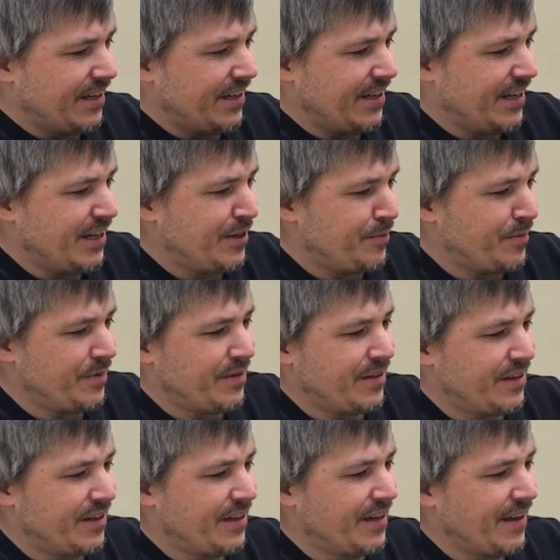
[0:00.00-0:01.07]
Yep.
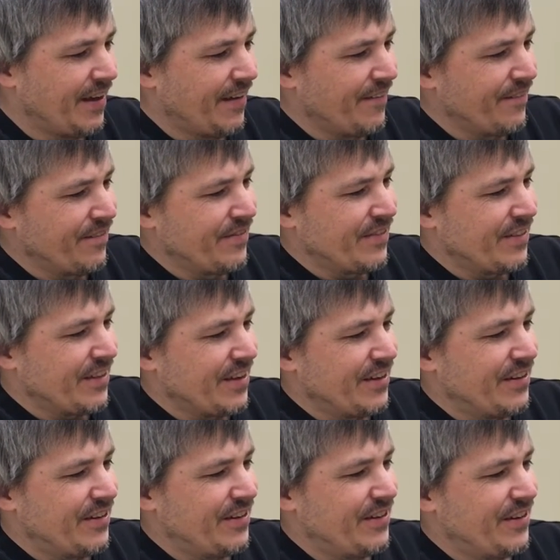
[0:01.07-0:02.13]

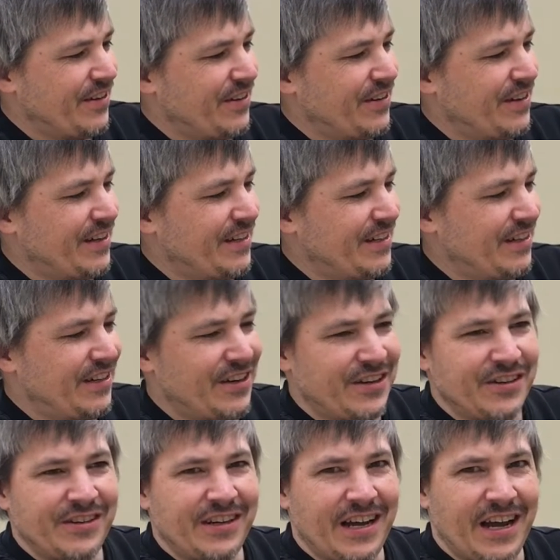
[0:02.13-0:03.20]
So there you
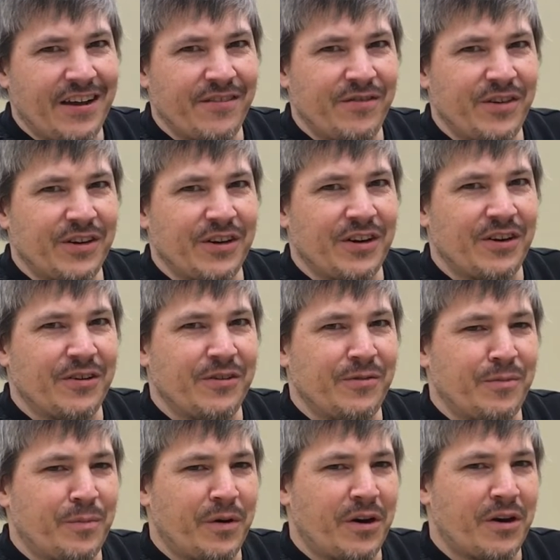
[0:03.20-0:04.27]
go, you have your
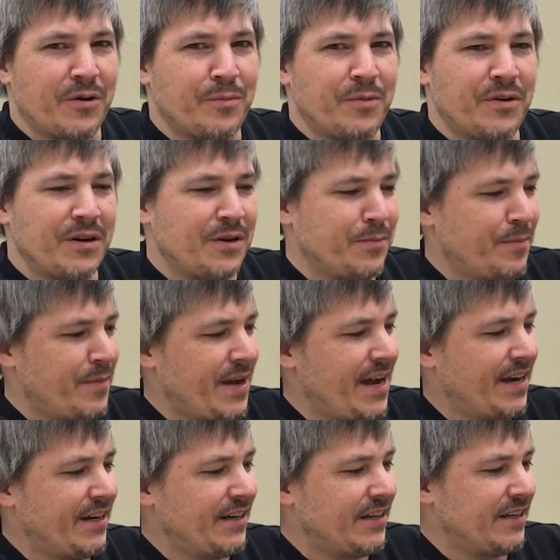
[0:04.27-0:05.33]
own paw print
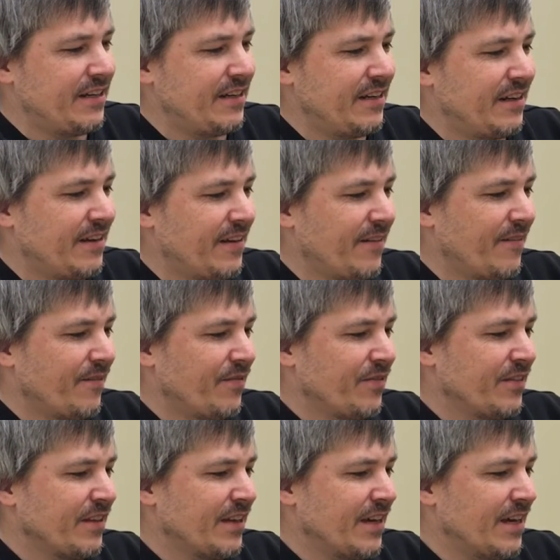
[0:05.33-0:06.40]
magnet.
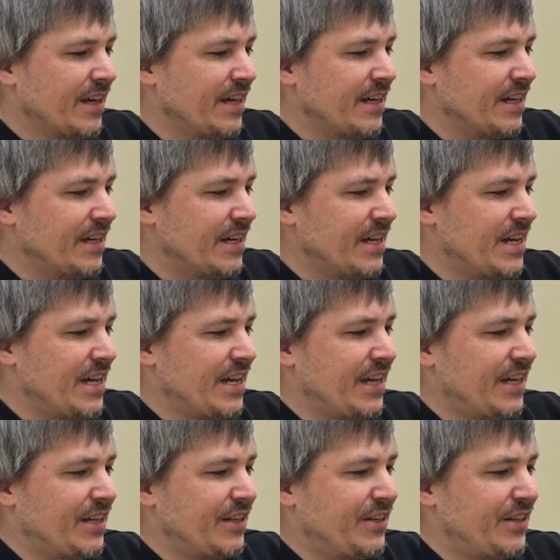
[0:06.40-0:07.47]

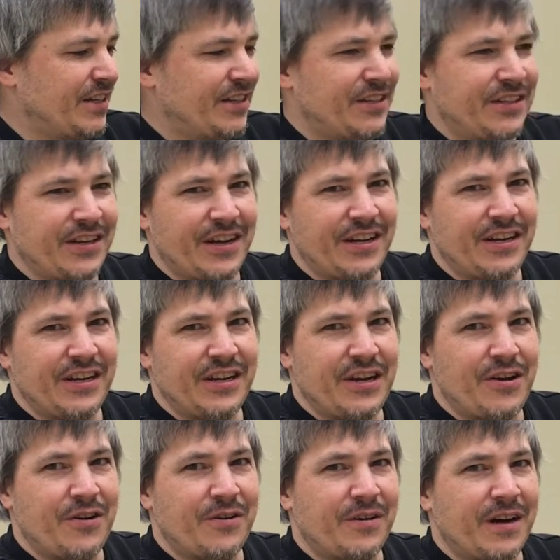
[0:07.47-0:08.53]
And just so you
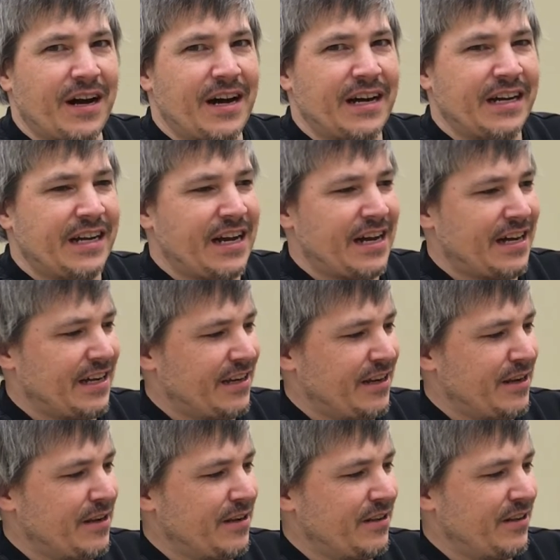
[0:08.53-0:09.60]
know, I got
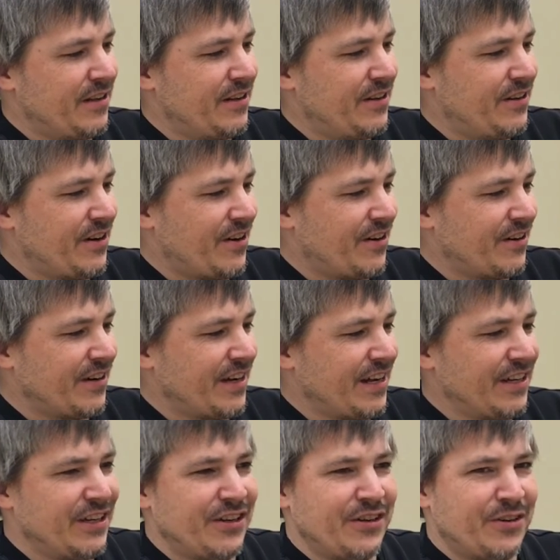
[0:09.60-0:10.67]
the dog I
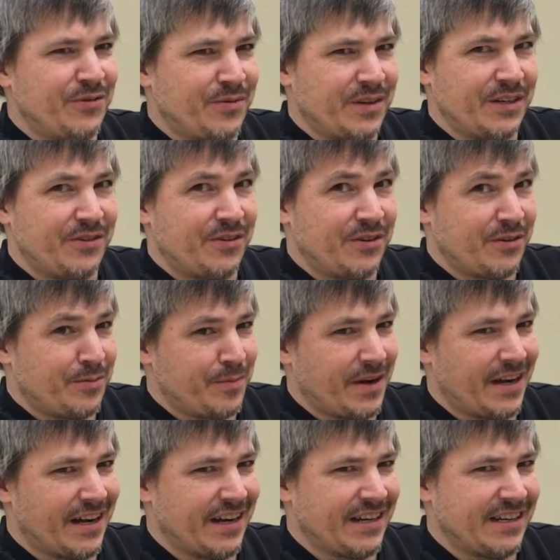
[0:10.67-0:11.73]
used, which was
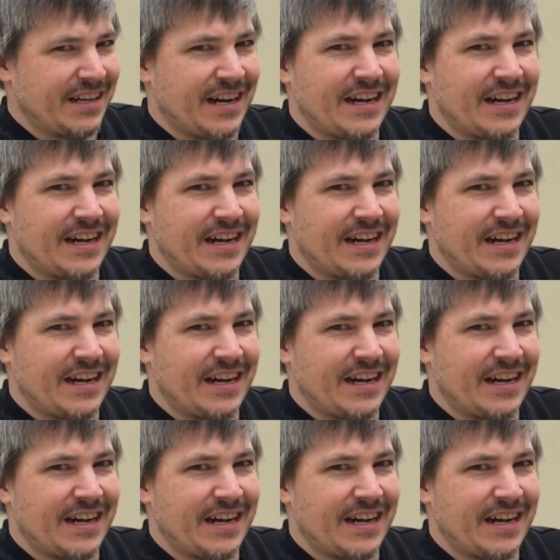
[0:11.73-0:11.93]
mine.